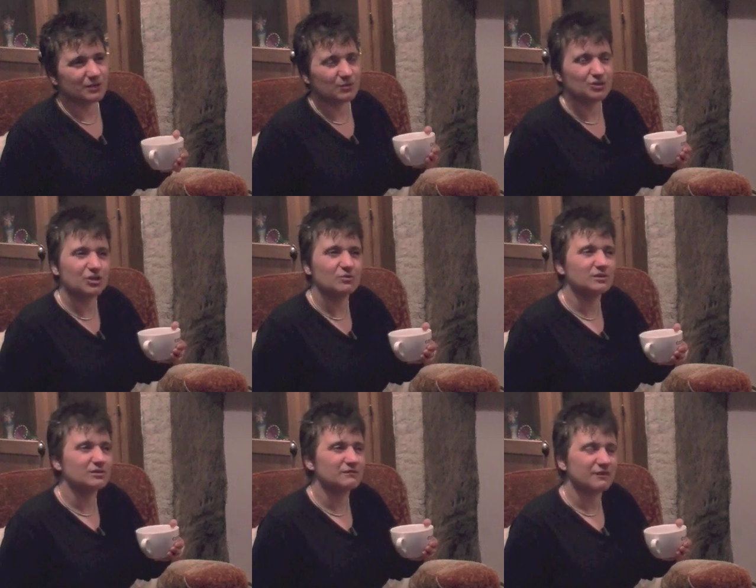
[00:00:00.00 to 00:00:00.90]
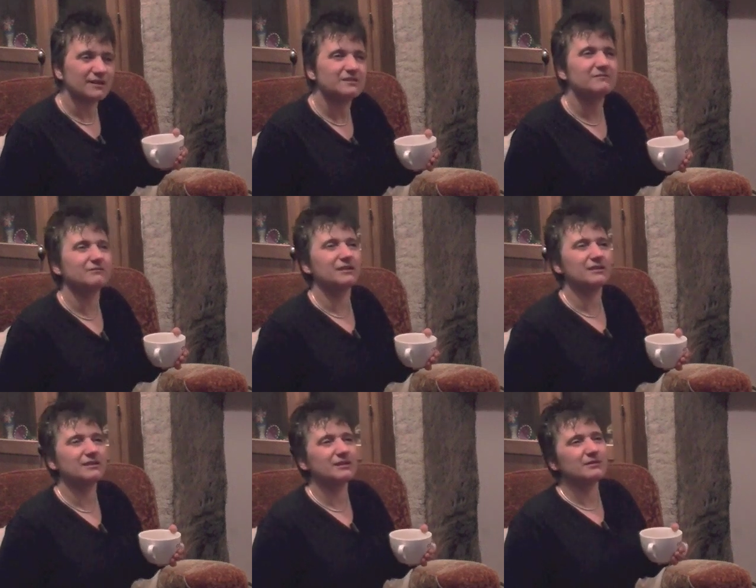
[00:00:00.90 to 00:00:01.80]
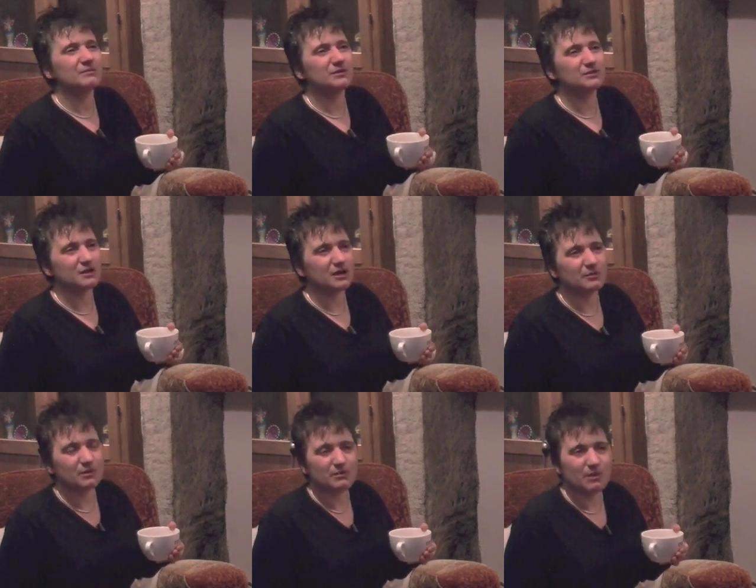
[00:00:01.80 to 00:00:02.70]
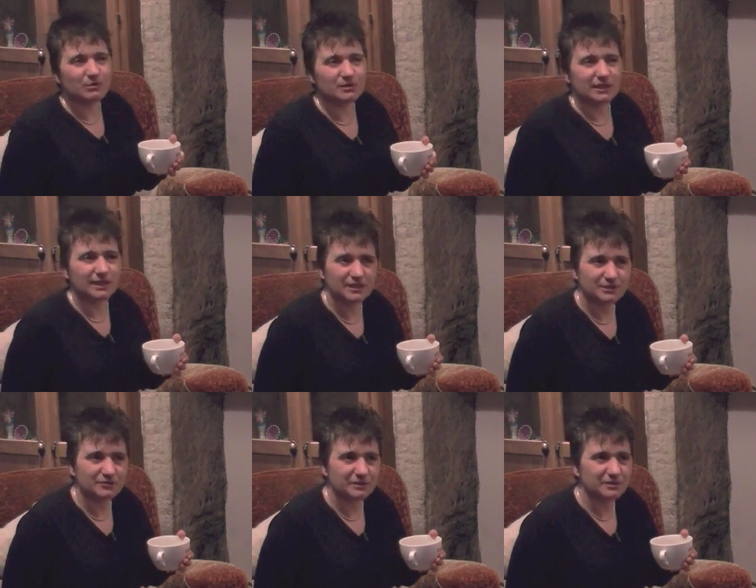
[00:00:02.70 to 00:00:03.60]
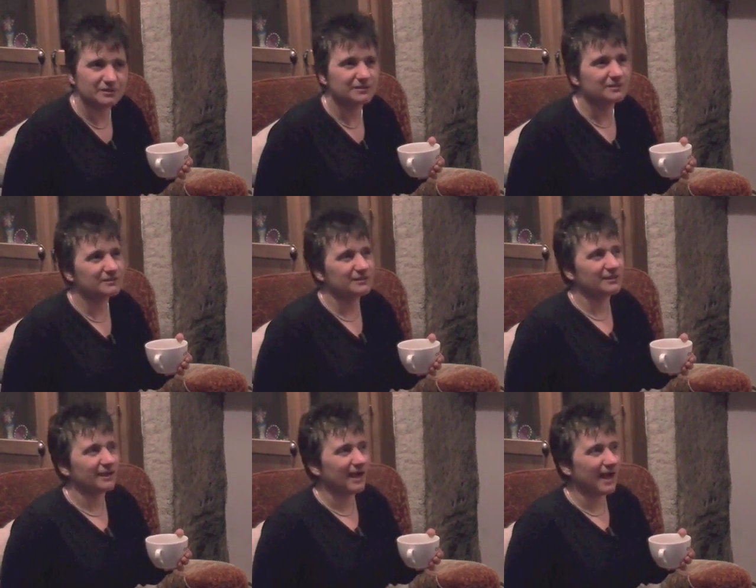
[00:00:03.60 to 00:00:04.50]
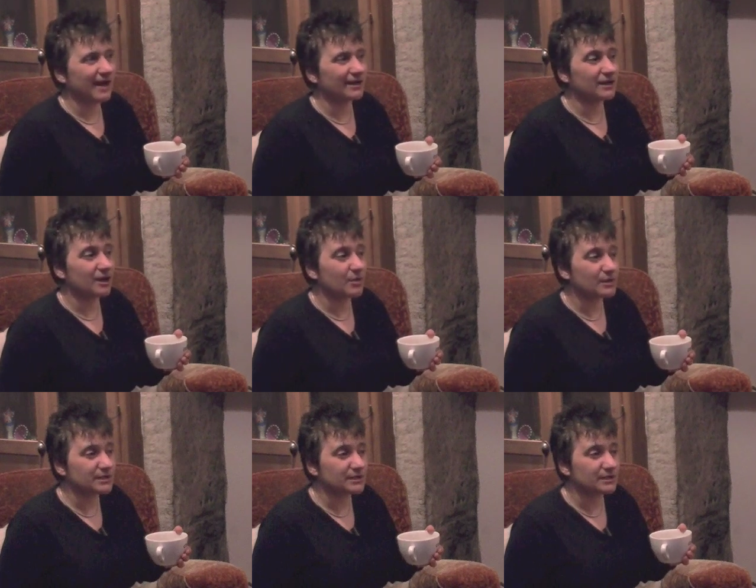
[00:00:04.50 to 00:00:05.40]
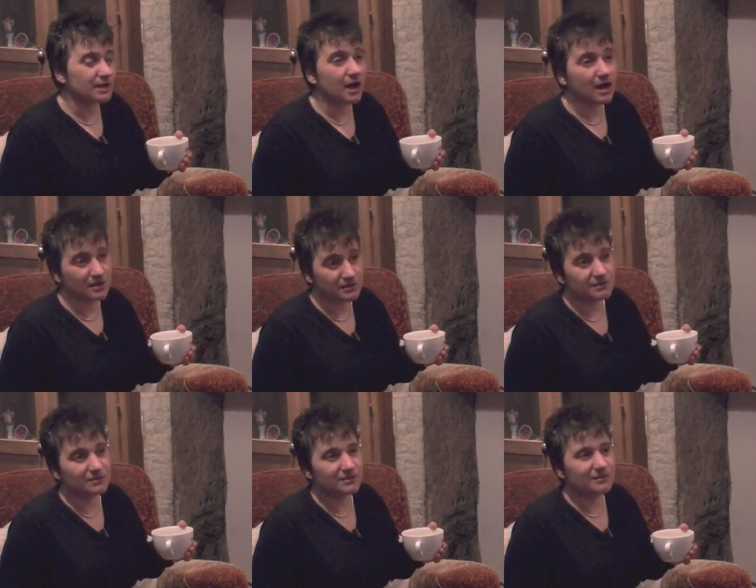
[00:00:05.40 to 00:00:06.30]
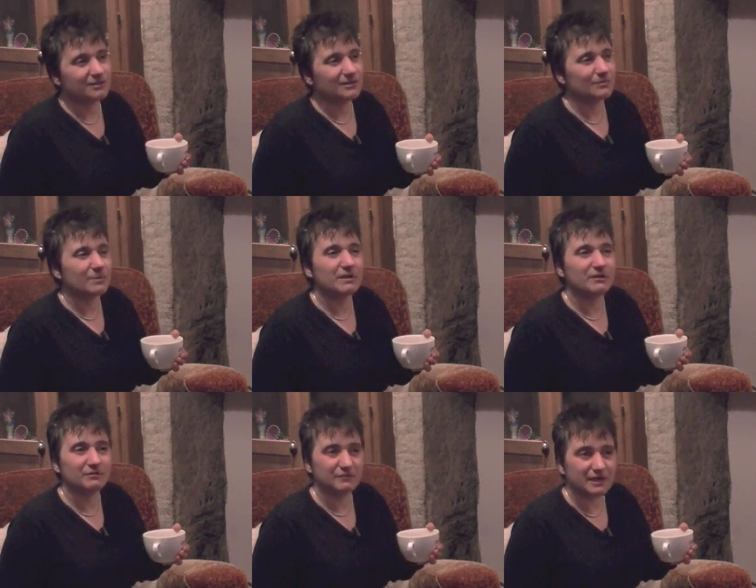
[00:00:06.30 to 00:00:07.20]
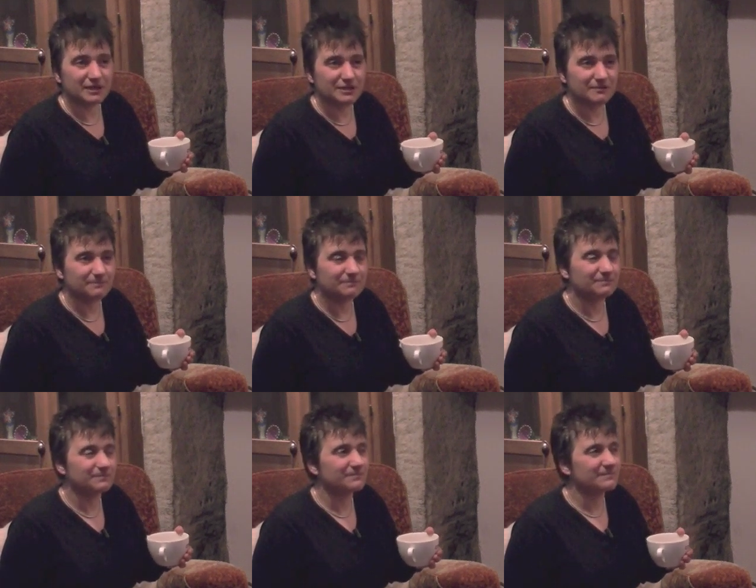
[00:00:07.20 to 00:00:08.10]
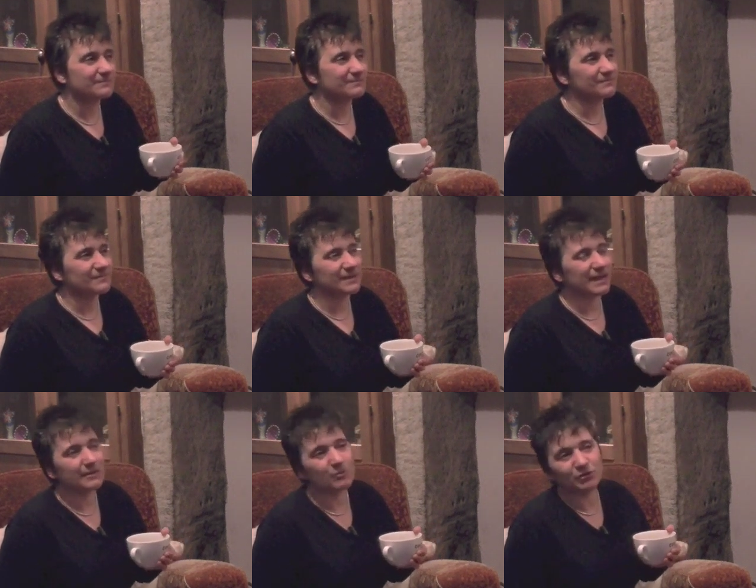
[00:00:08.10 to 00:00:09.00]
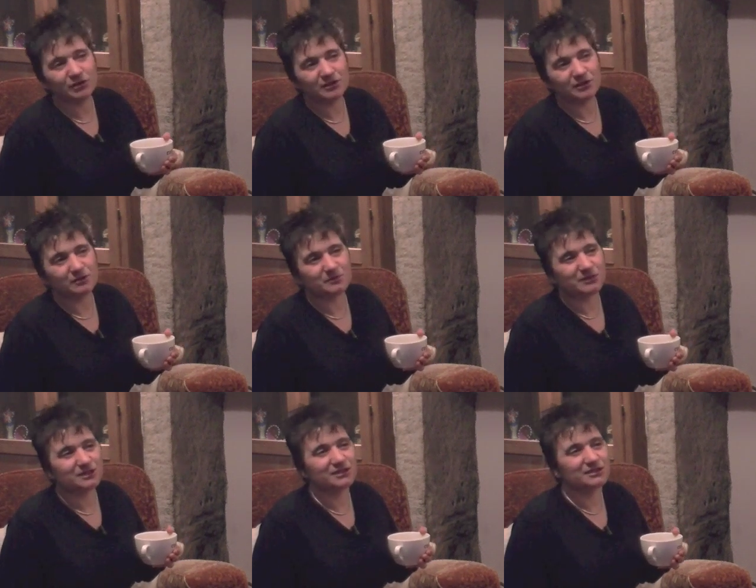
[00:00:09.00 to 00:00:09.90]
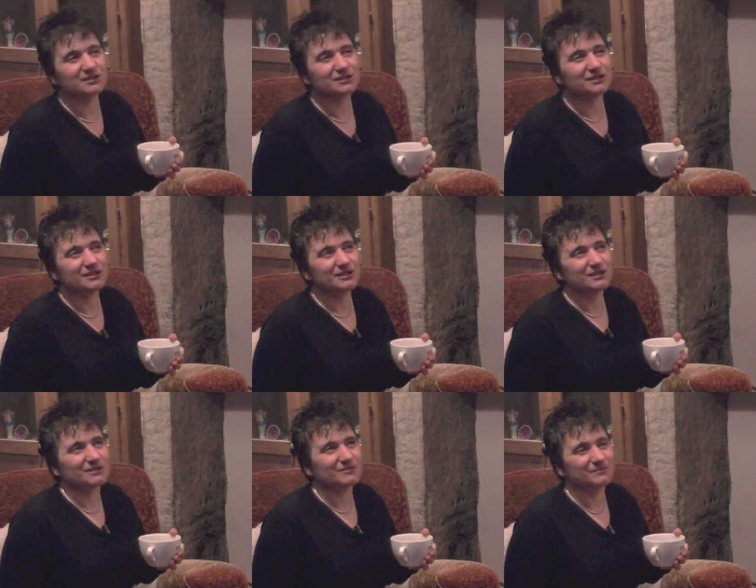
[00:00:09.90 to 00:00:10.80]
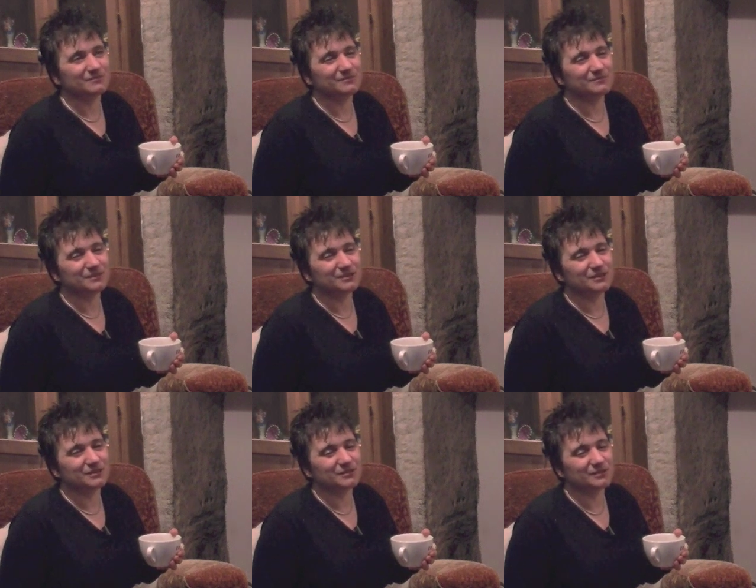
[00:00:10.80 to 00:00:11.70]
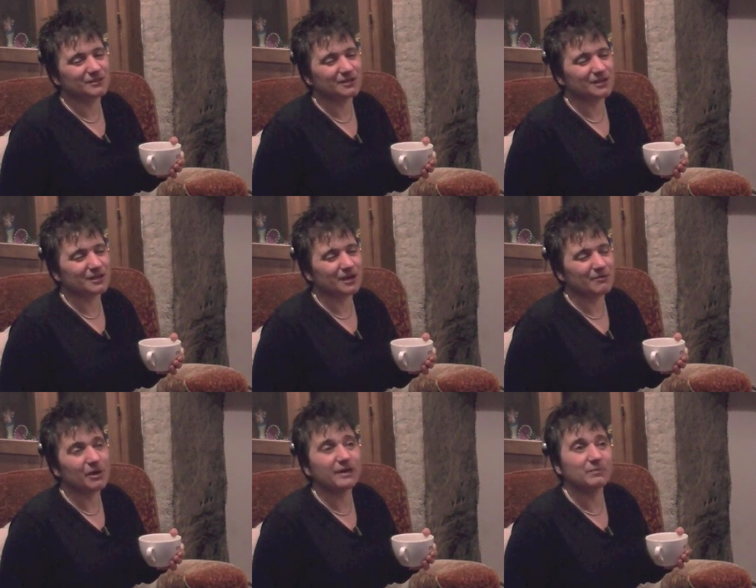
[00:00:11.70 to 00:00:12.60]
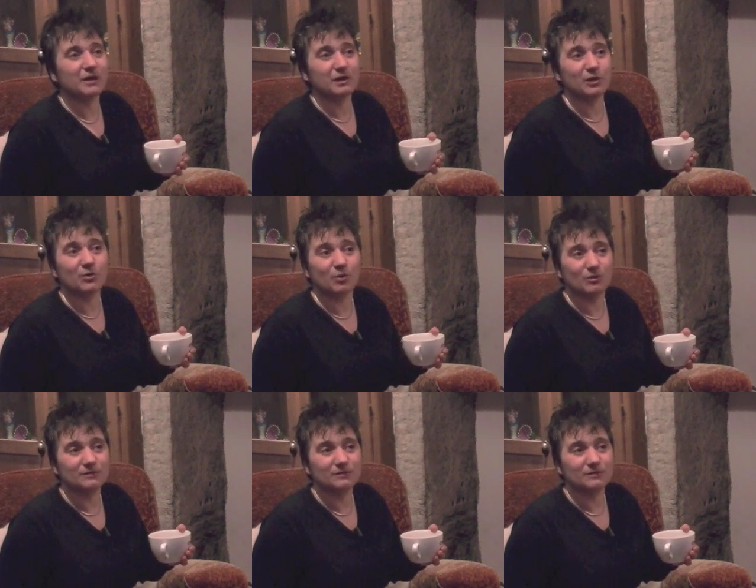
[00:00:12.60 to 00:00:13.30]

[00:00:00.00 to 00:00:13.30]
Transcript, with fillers: were chosen divisively because they were the most illiterate and lowest caste women of the village. Now, they were put into those positions to abide by the law.